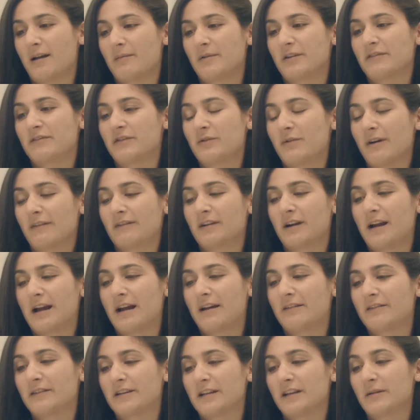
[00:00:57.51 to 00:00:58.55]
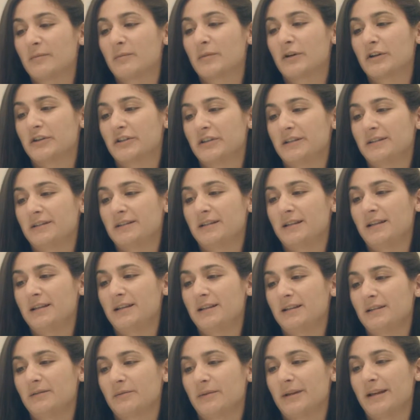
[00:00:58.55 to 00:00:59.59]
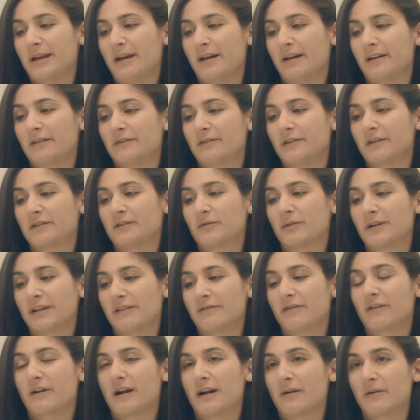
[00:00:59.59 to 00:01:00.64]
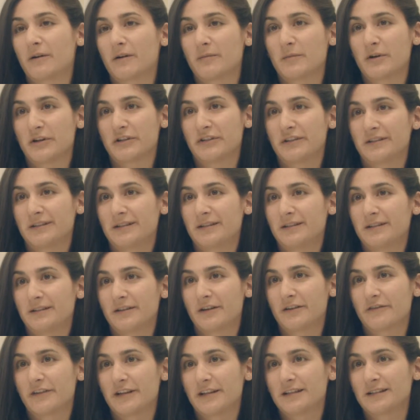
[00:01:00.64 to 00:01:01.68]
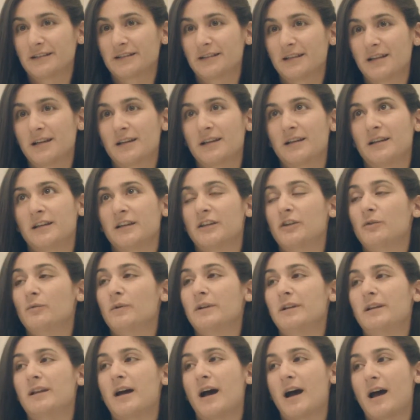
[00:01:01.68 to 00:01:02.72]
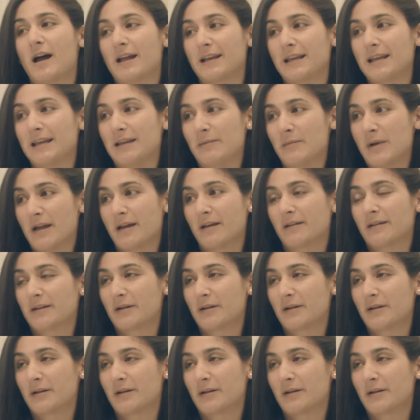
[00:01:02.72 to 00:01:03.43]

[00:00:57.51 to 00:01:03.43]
If you ever have any emergencies, we have a 24-hour emergency service. You would not email an